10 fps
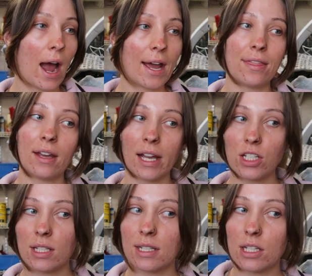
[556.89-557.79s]
I think I
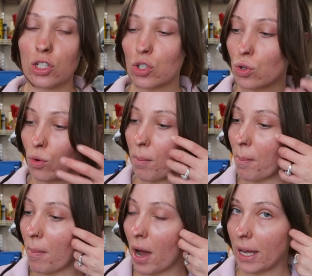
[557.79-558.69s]
just did too
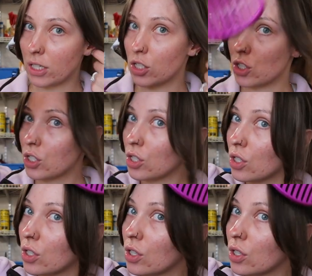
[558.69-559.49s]
much.